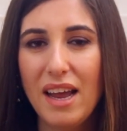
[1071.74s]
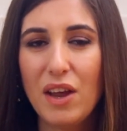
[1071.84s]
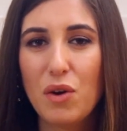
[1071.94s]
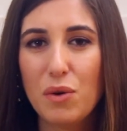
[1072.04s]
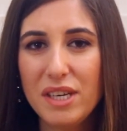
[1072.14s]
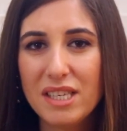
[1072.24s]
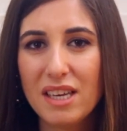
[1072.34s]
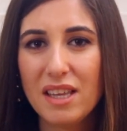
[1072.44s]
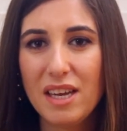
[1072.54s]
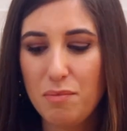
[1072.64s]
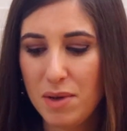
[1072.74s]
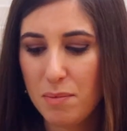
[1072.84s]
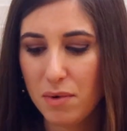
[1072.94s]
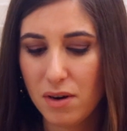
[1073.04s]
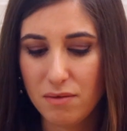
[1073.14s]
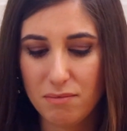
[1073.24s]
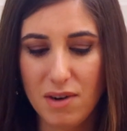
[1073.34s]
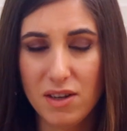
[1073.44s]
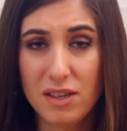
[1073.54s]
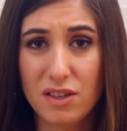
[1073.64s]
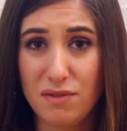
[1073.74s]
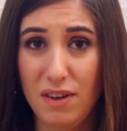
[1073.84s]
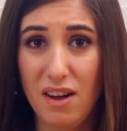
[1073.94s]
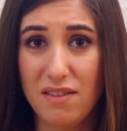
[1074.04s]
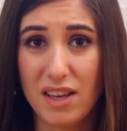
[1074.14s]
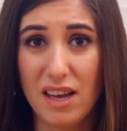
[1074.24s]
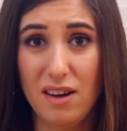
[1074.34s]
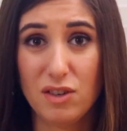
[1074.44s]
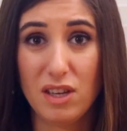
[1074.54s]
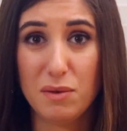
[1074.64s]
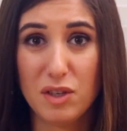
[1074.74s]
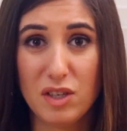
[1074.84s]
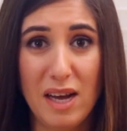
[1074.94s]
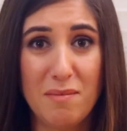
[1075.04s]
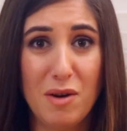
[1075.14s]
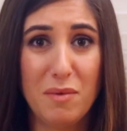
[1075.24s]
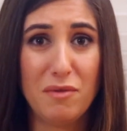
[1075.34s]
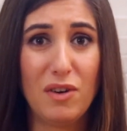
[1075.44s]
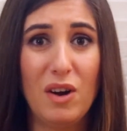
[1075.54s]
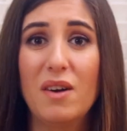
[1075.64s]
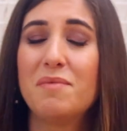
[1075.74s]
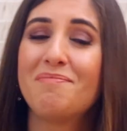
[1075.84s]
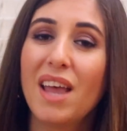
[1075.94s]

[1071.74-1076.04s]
increasingly people, oh, Molly just fell off the couch. That was a sad moment for her.